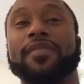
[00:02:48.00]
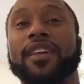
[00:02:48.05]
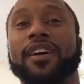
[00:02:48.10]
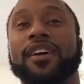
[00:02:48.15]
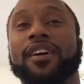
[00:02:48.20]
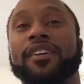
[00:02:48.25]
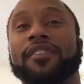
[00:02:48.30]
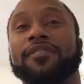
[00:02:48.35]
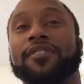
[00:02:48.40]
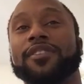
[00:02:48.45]

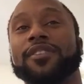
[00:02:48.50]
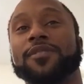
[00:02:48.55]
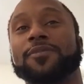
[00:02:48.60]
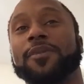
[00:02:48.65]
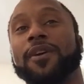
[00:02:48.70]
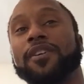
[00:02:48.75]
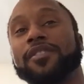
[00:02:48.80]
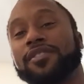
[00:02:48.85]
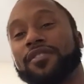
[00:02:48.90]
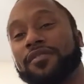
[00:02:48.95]
for your
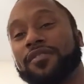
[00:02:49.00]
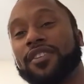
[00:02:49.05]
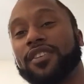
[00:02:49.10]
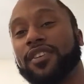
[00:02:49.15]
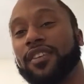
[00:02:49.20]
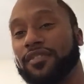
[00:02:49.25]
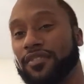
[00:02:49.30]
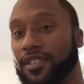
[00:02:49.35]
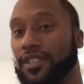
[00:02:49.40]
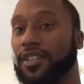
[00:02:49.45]
spouse
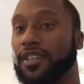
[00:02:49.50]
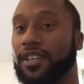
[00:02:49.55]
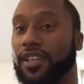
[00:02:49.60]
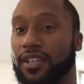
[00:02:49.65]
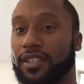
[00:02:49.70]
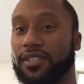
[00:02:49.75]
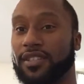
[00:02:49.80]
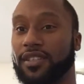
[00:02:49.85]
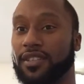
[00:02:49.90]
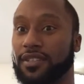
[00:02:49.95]
if
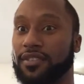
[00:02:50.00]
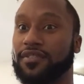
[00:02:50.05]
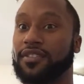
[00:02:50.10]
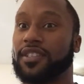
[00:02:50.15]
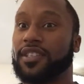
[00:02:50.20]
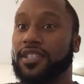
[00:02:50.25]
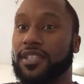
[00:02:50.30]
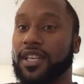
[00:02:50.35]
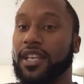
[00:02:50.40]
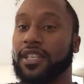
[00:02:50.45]

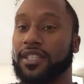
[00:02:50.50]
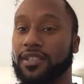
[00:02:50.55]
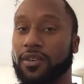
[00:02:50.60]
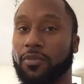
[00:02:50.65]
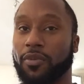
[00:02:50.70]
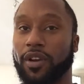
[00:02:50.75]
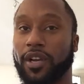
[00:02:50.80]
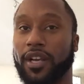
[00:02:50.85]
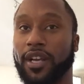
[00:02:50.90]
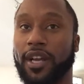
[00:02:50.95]
she's into
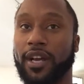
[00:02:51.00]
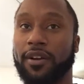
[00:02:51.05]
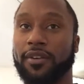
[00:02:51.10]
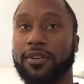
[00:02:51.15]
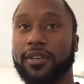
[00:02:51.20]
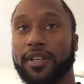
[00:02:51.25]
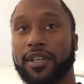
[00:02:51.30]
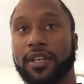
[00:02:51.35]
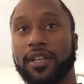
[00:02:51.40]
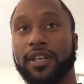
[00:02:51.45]
working
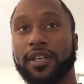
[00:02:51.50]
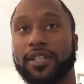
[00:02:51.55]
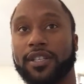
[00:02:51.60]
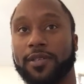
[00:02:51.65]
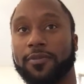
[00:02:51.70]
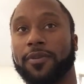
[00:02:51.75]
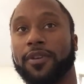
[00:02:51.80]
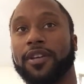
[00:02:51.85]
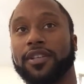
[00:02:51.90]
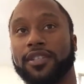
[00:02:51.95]
out,
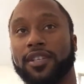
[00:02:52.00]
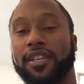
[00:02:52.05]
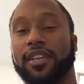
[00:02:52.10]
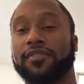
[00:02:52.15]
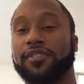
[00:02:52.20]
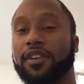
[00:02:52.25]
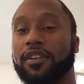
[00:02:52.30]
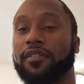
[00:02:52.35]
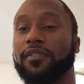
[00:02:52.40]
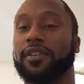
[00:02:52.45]
just because it
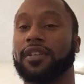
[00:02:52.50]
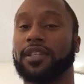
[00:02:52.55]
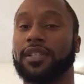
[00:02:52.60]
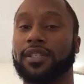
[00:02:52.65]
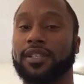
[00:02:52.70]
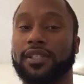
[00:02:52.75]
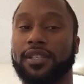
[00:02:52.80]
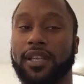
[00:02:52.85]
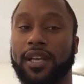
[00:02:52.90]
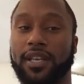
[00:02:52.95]
gives her a
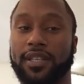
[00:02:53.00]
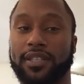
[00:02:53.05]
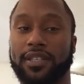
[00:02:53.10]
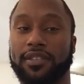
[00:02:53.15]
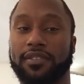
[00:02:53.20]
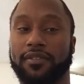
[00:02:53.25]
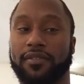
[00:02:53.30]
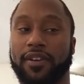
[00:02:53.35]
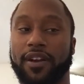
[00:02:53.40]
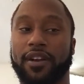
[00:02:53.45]
release. Like,
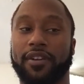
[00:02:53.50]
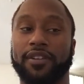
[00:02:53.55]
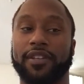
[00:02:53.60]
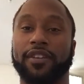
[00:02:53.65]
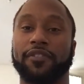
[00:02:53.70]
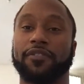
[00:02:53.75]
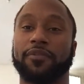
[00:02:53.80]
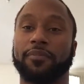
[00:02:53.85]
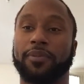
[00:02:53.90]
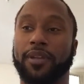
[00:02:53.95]
she's around
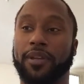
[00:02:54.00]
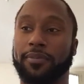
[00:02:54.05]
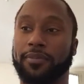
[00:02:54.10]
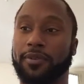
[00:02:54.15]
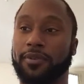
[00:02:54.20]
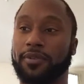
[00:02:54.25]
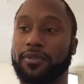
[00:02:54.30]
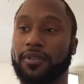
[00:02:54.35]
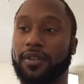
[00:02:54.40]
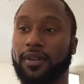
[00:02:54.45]
different
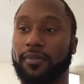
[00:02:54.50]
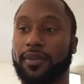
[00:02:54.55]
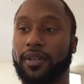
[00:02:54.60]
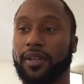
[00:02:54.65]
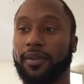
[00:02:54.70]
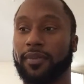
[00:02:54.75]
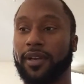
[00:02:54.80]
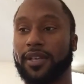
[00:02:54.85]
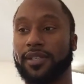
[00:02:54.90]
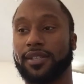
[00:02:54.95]
people. I mean,
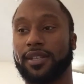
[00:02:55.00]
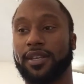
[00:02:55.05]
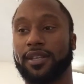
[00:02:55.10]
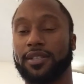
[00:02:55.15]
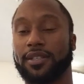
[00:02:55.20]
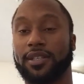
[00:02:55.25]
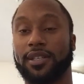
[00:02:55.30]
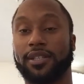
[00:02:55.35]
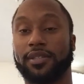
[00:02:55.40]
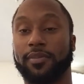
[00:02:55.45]
I'm not saying
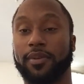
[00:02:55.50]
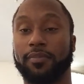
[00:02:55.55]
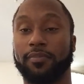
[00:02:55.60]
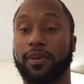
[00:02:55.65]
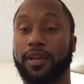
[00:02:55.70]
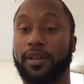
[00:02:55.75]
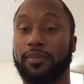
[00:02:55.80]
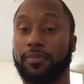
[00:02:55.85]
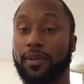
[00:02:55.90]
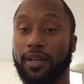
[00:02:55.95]
she needs to be
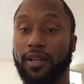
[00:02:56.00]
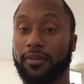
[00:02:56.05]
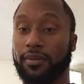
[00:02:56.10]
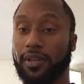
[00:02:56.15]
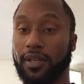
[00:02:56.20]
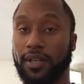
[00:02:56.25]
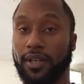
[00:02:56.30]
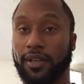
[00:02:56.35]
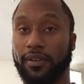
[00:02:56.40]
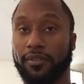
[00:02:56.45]
buddy with
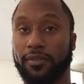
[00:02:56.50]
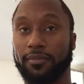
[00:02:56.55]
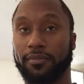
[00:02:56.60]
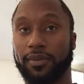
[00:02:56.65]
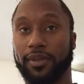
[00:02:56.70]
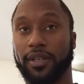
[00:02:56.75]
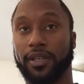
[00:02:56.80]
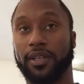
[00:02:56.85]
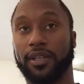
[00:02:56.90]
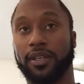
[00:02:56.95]
any of them,
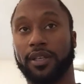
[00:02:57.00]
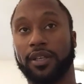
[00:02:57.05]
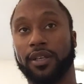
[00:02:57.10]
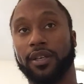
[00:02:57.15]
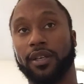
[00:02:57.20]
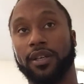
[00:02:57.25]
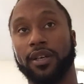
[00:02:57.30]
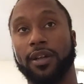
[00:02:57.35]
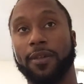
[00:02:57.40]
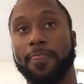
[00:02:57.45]
but
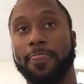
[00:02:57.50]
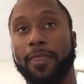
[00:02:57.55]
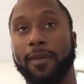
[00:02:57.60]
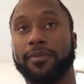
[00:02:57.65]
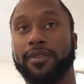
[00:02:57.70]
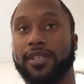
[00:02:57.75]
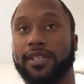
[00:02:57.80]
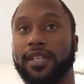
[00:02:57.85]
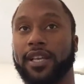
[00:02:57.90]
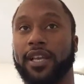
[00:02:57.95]
I'm
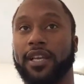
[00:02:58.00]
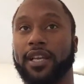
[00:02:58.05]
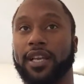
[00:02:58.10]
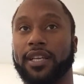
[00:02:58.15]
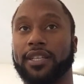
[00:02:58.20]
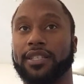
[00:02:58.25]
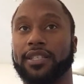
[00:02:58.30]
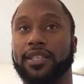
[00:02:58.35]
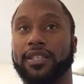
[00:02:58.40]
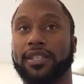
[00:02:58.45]
just saying,
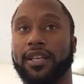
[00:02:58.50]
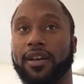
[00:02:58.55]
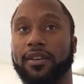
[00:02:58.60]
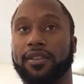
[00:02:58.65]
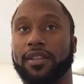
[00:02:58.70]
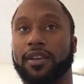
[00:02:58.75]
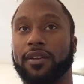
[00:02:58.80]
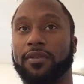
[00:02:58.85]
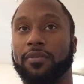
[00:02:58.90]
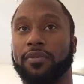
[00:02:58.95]
like, she's
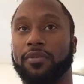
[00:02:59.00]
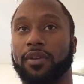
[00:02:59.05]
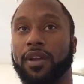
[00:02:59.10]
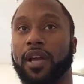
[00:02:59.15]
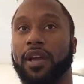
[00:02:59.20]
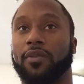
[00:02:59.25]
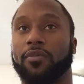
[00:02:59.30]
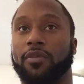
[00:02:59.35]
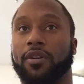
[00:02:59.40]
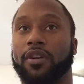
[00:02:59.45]
out there
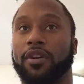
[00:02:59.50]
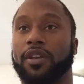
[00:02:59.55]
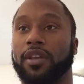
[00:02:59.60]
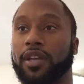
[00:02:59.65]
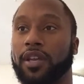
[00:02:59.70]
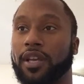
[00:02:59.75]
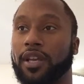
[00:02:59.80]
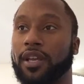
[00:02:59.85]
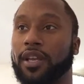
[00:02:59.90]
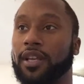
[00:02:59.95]
like
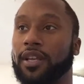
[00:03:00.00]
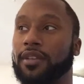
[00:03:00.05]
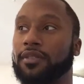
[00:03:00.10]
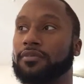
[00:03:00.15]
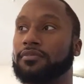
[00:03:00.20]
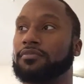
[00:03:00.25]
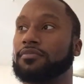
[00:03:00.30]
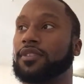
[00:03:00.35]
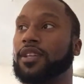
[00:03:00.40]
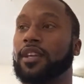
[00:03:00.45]
working
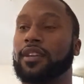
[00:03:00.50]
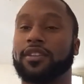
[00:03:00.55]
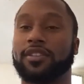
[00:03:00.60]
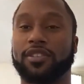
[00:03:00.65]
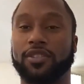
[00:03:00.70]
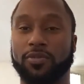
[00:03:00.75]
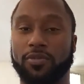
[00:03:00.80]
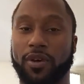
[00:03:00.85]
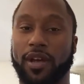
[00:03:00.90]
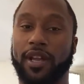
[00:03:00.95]
and getting a
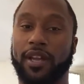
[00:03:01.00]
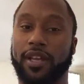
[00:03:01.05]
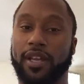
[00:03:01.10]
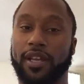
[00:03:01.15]
sweat